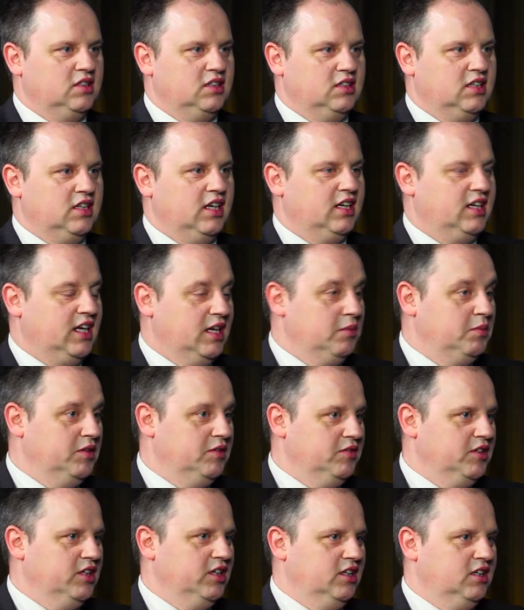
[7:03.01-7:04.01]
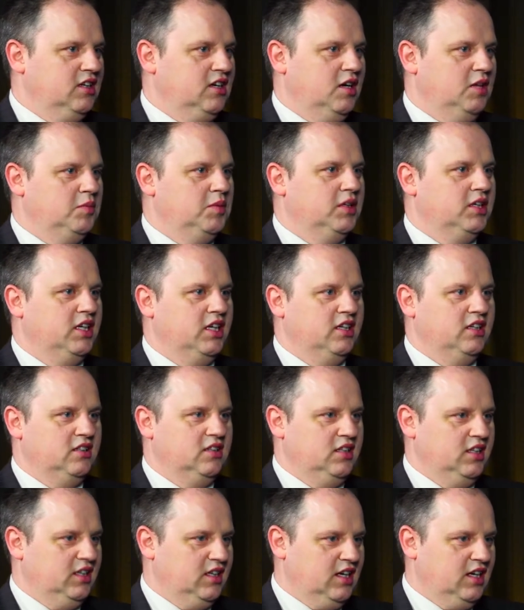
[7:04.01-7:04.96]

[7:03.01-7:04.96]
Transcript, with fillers: it, it can be very complicated. They